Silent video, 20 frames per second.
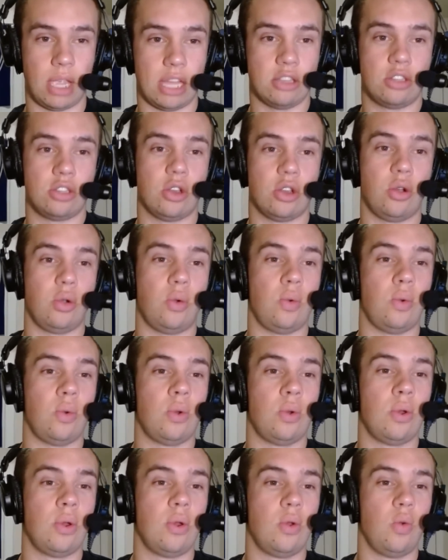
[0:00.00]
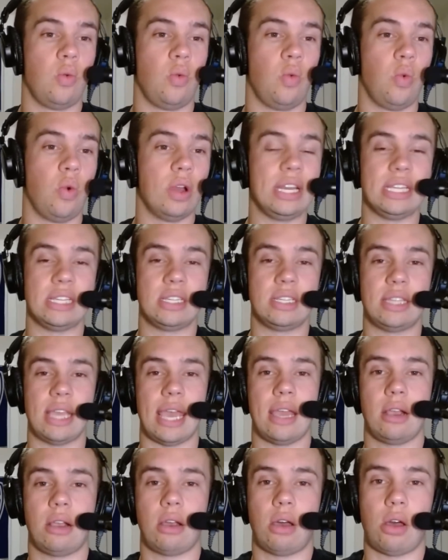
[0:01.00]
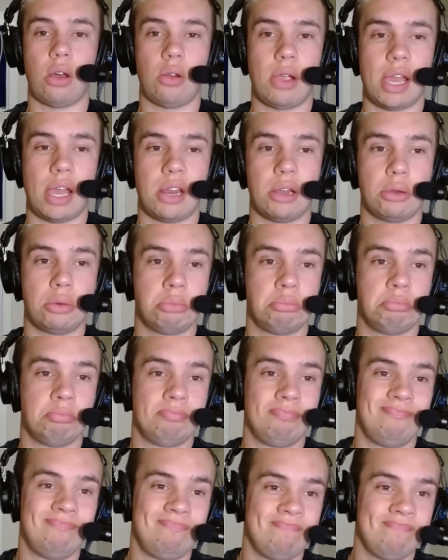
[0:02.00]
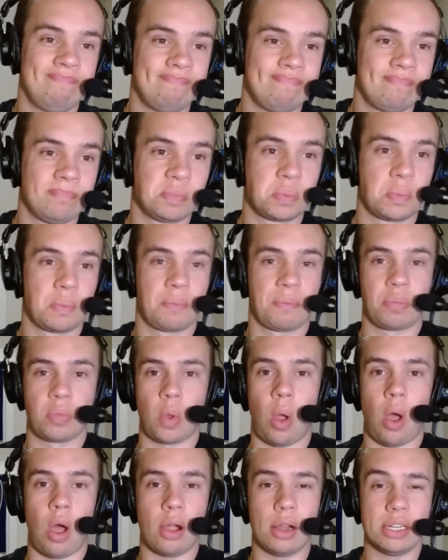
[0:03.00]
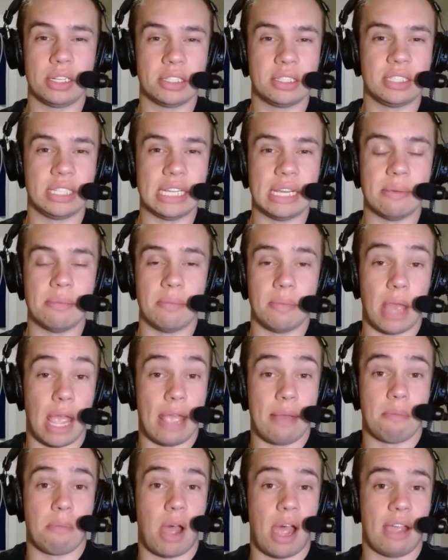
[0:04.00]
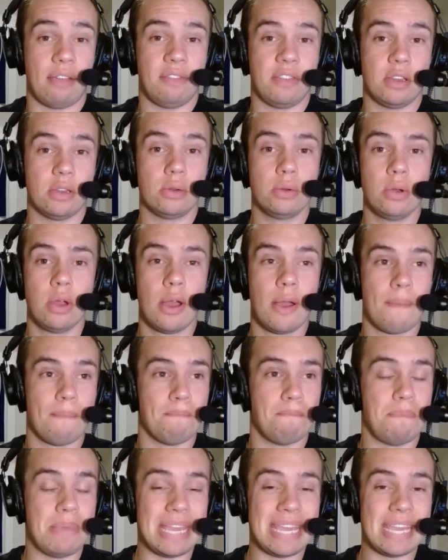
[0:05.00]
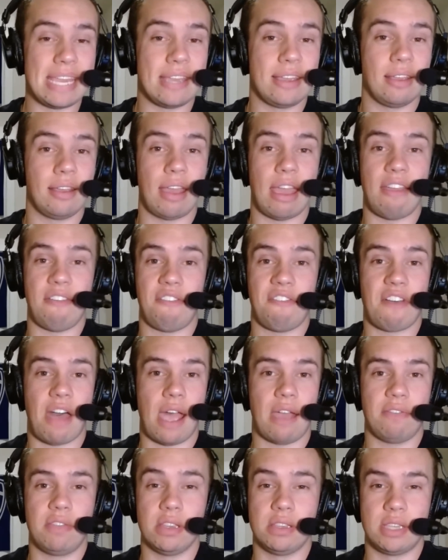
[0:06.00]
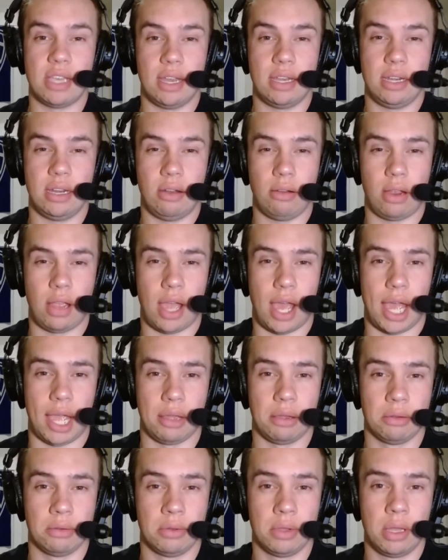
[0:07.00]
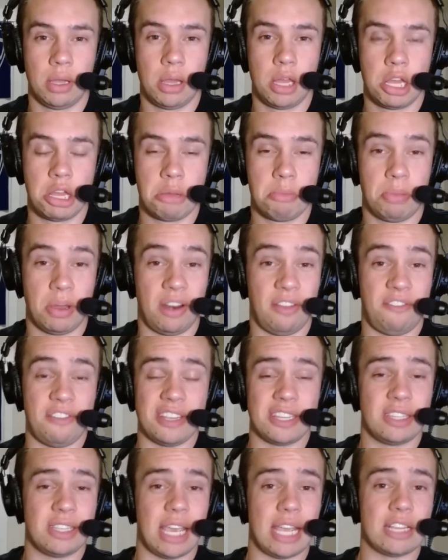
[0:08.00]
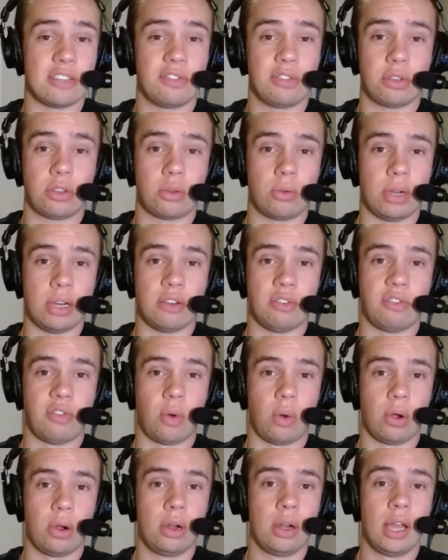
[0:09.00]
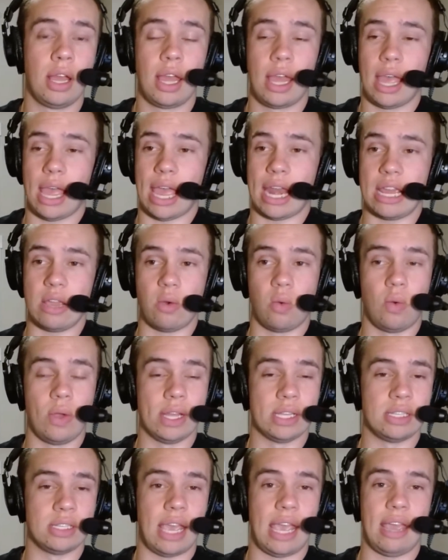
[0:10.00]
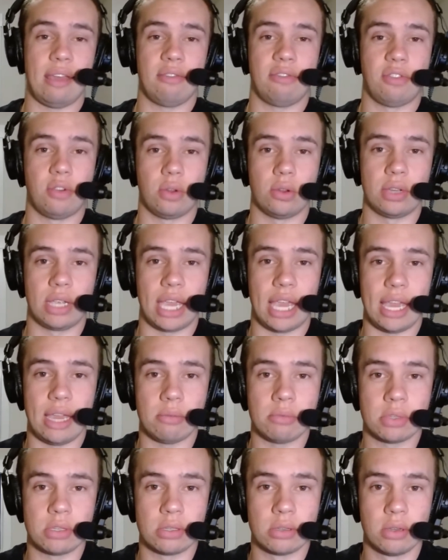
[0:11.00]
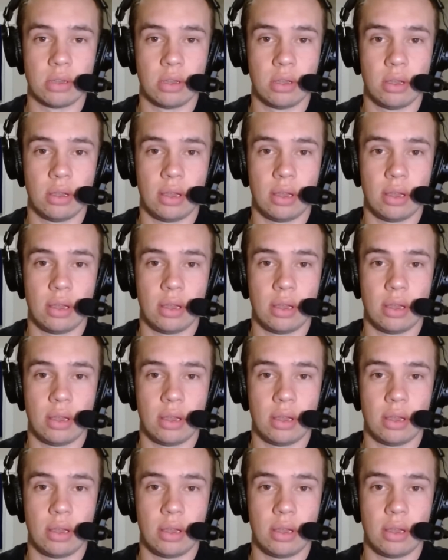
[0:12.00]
And so would he stay at Colorado? Hard to see him, in my view, being a 5- to 10-year guy. But if he stays for 3 to 4, and he wins a handful of games,